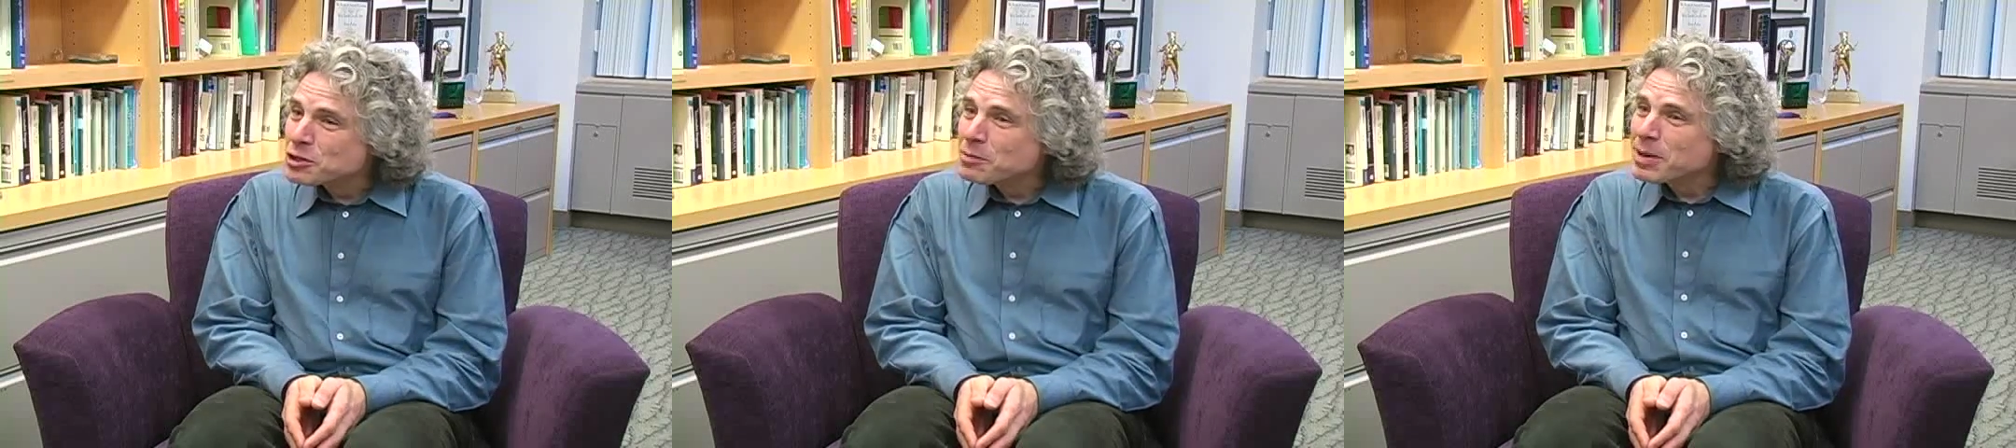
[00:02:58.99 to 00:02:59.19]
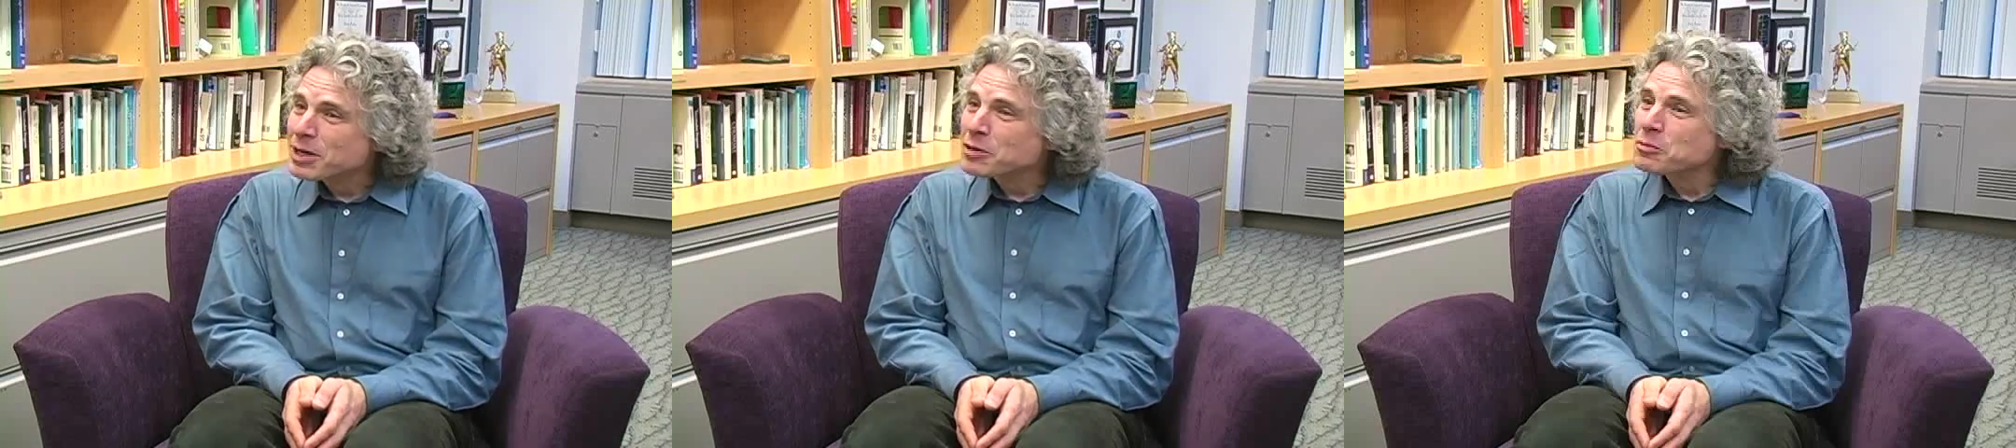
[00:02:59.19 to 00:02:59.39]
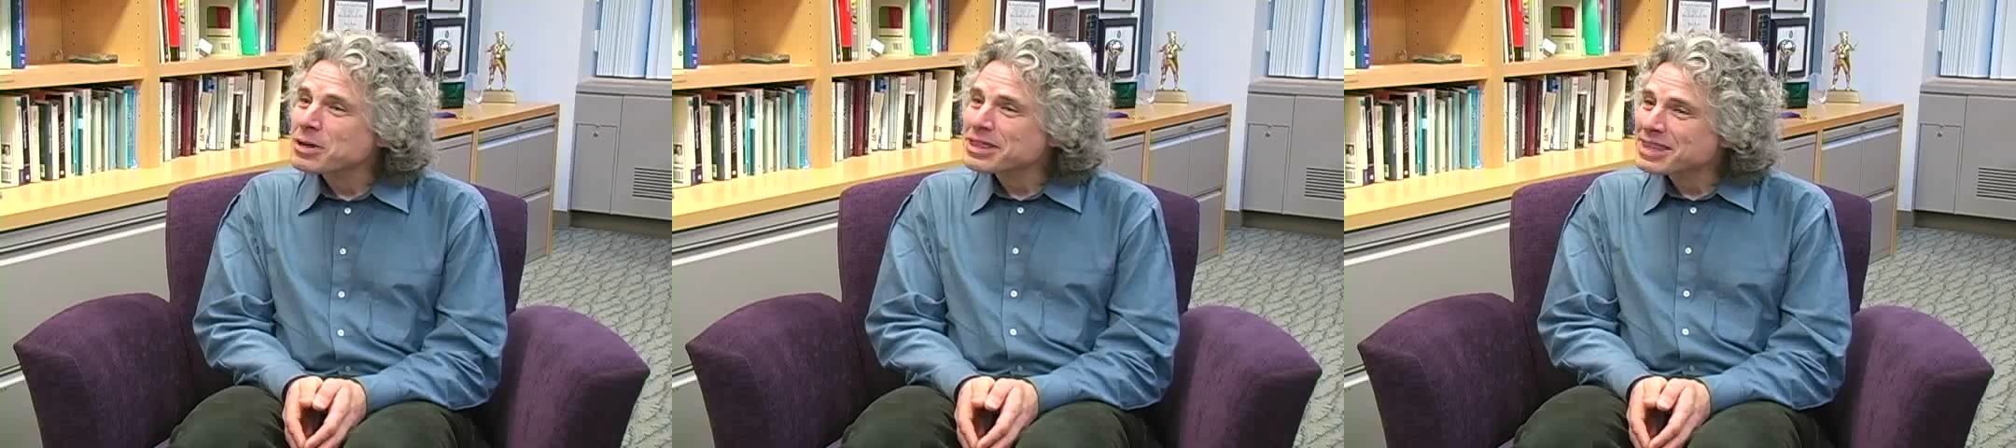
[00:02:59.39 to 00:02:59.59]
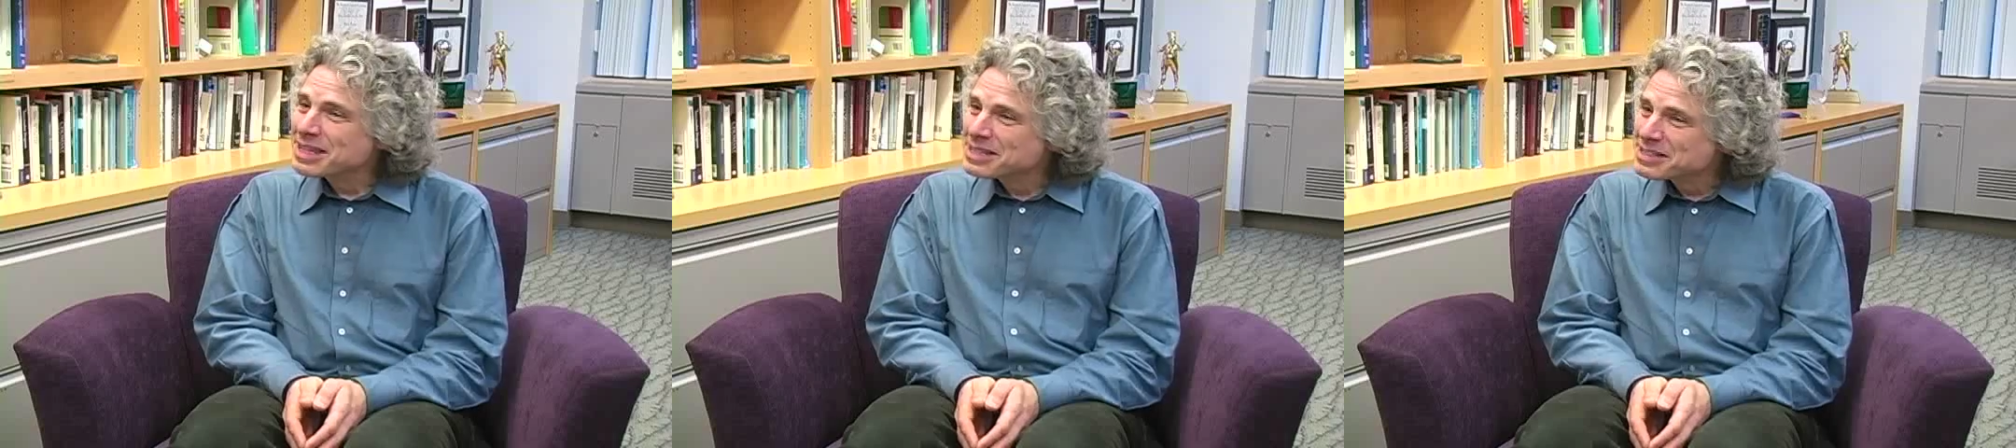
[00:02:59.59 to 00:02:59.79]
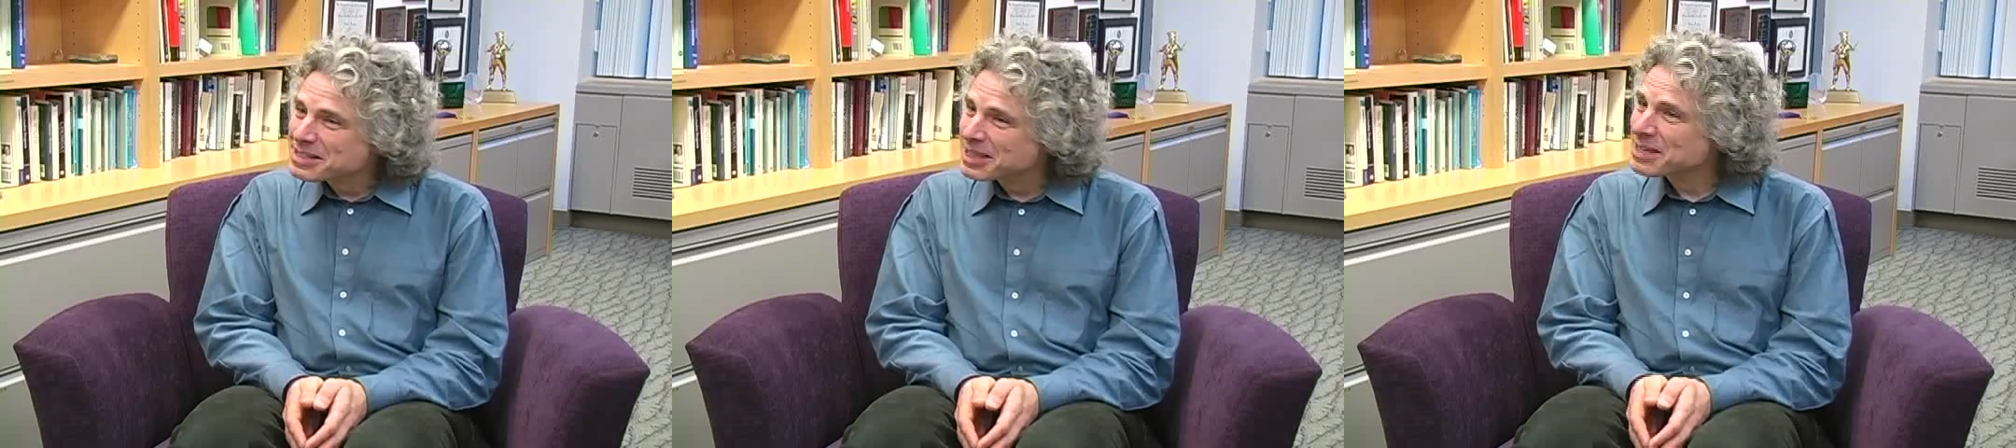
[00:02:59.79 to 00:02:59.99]
no matter what
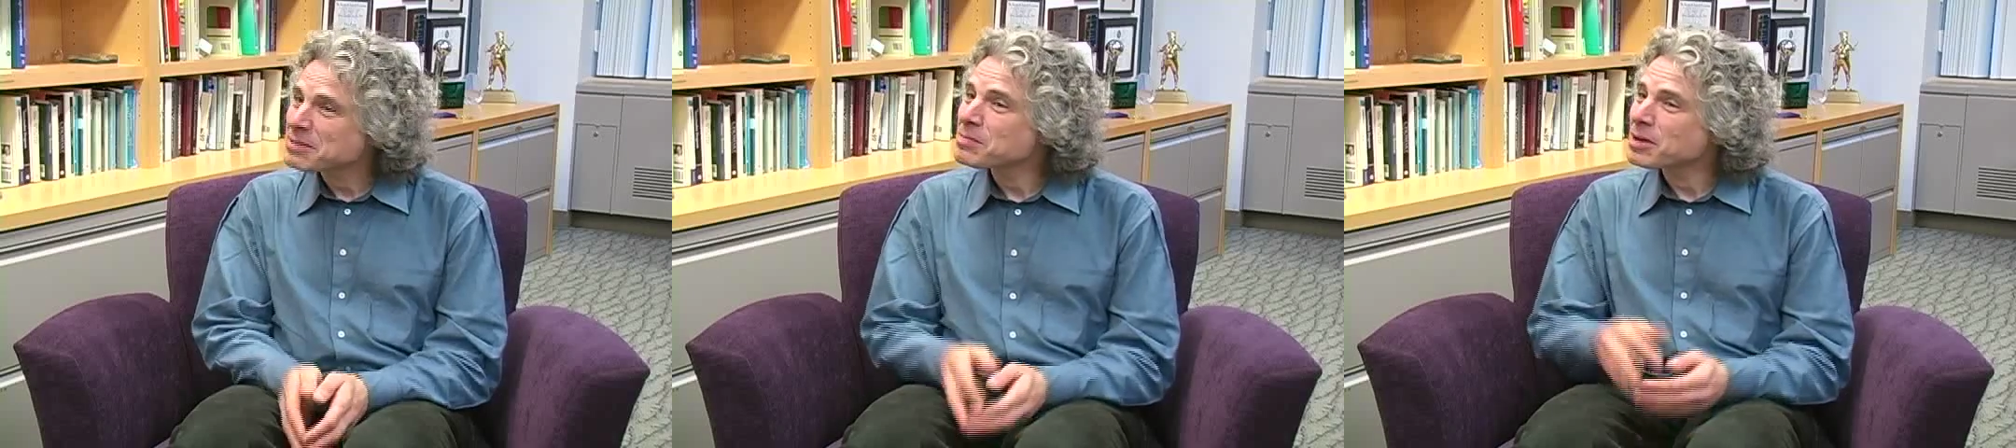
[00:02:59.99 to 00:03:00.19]
they say,